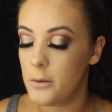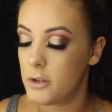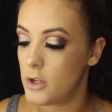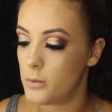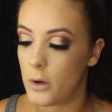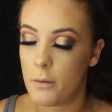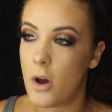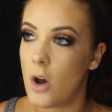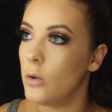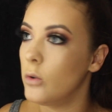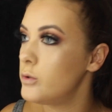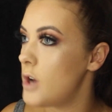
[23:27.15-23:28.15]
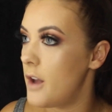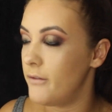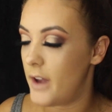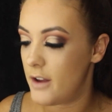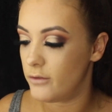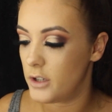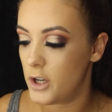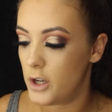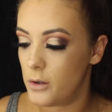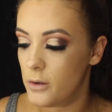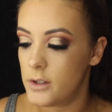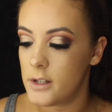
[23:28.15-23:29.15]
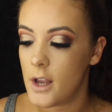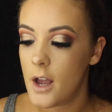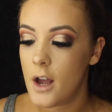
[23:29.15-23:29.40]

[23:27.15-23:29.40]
which is one of my all-time favourite nudes.